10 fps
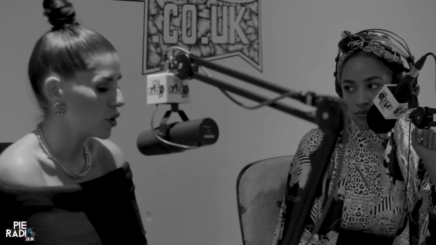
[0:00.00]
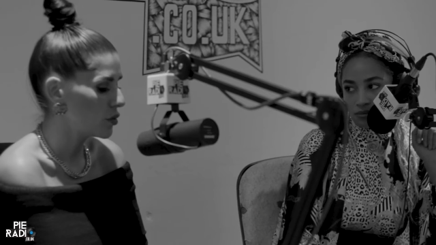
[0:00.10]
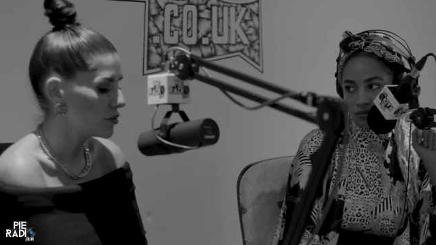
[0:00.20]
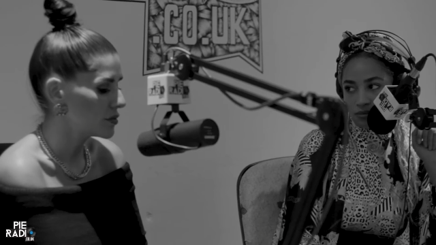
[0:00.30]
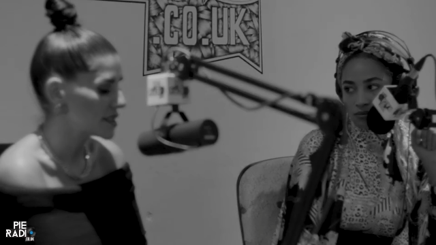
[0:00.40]

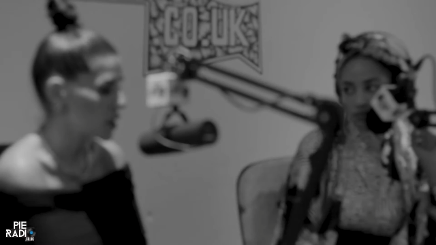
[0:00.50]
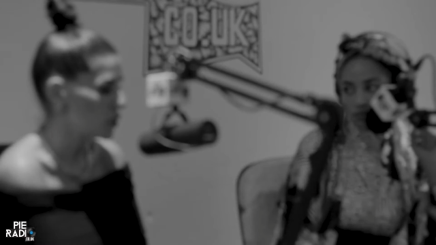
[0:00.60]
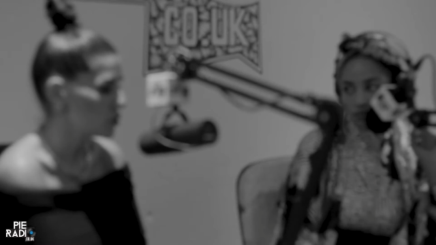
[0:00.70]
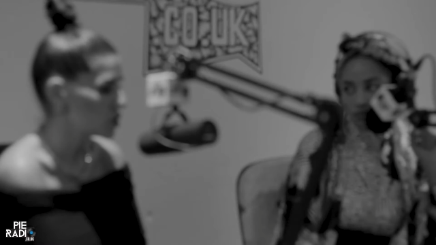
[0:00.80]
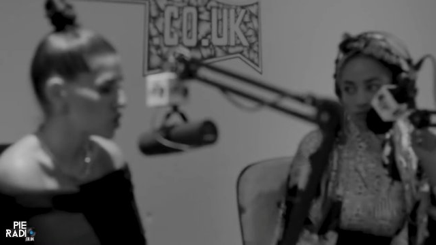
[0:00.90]
Speaker 1: become
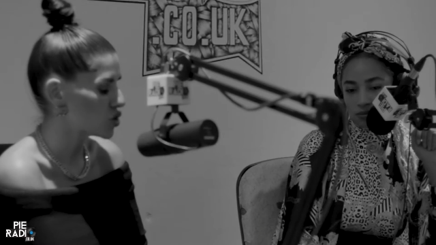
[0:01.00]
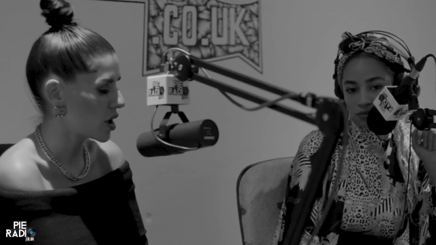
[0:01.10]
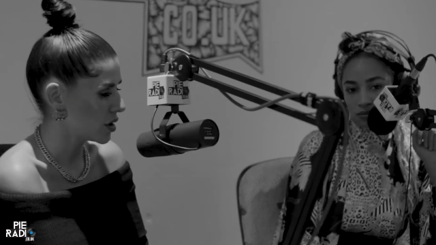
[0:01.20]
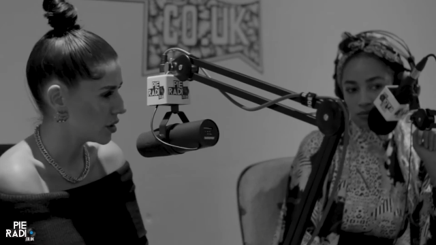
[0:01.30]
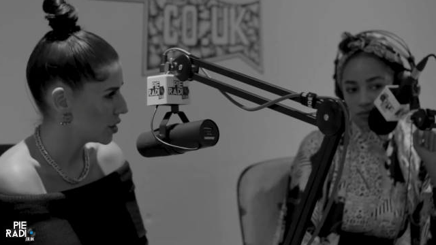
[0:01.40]
so
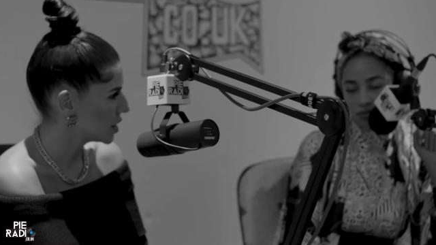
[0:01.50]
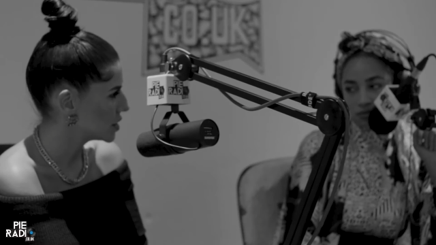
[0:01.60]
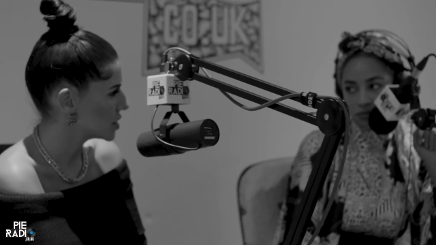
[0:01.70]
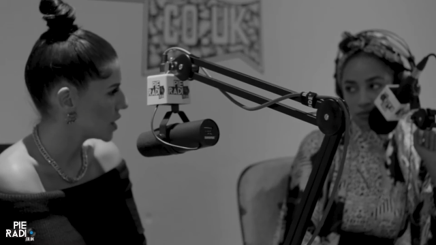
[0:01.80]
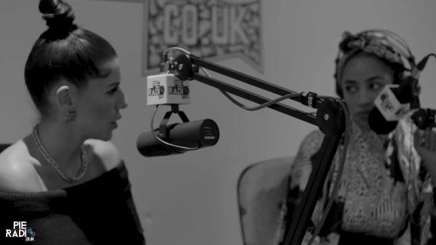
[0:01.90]
strong
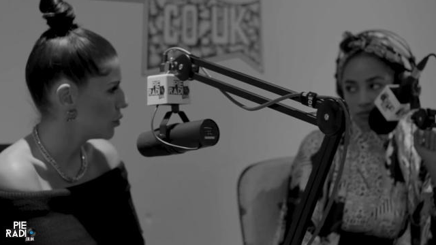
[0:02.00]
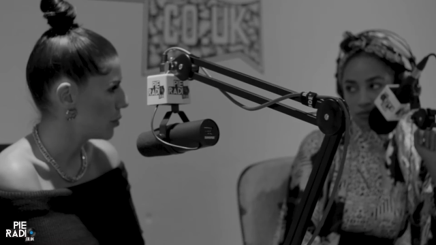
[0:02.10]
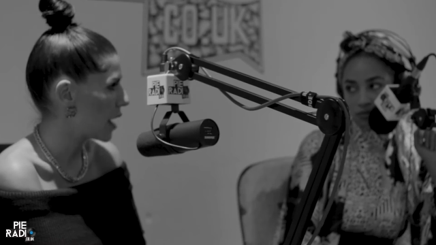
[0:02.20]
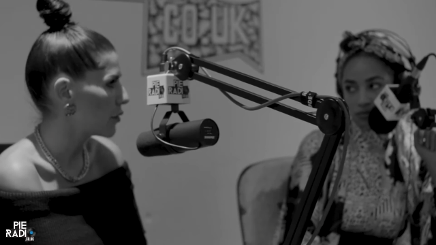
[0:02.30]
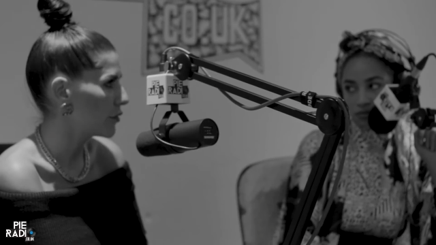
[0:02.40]
and so
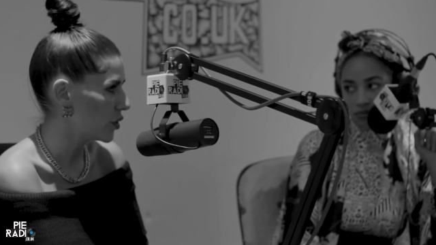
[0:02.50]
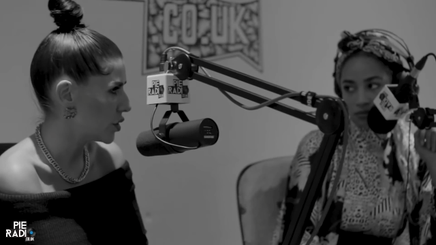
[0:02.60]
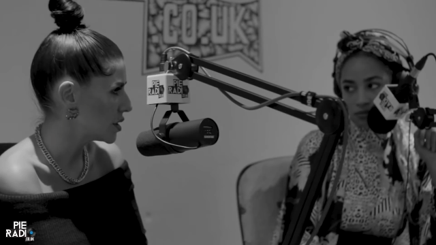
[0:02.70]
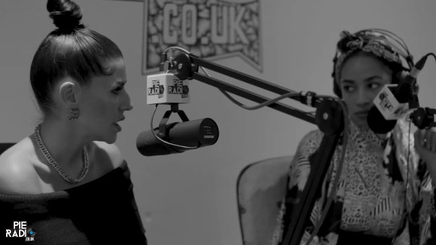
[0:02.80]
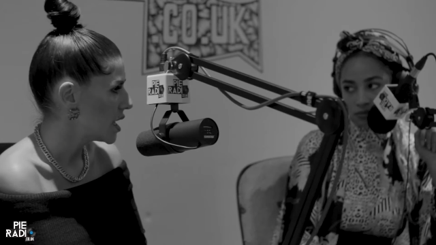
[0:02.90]

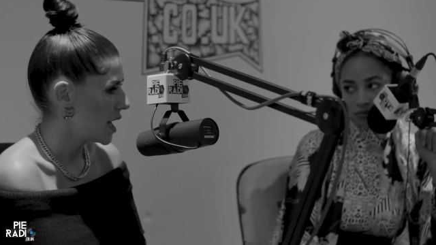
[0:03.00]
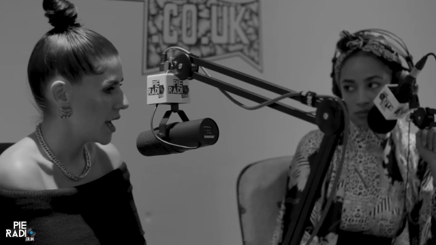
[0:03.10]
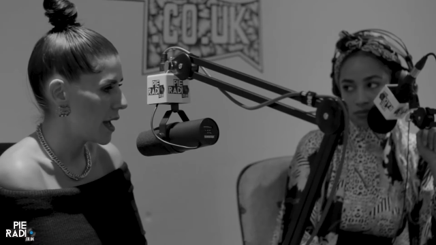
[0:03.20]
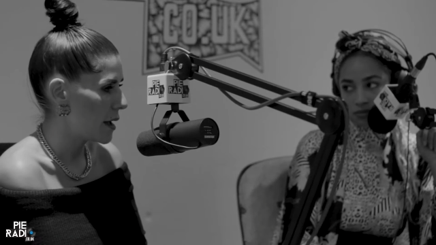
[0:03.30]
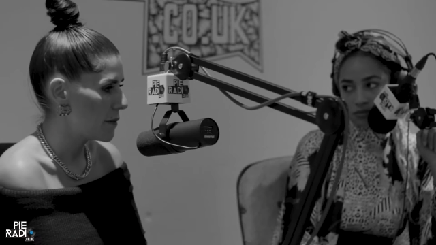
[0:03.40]
powerful
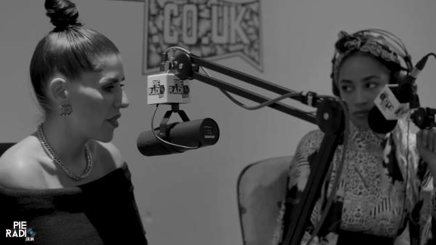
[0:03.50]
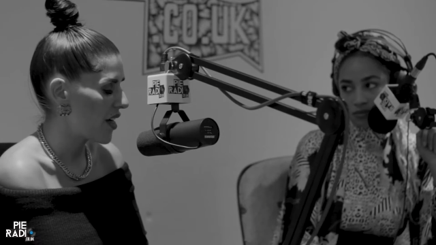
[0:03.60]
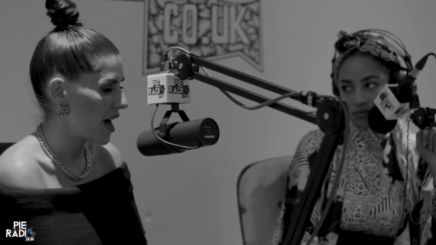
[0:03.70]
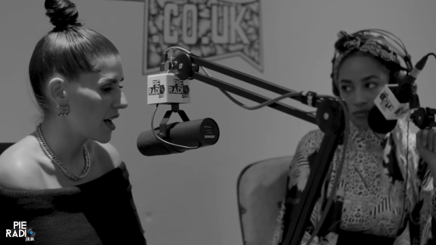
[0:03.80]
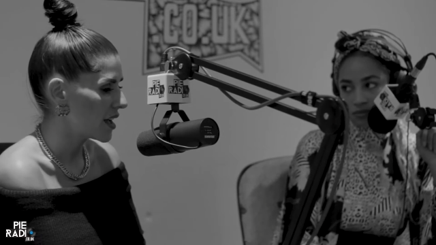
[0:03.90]
um,
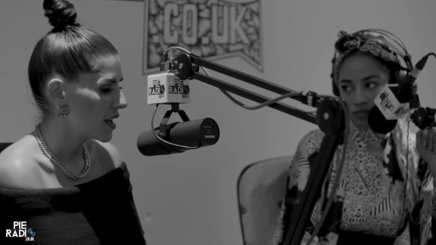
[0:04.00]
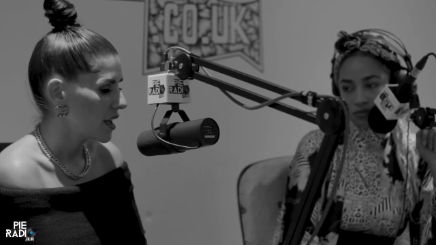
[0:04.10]
that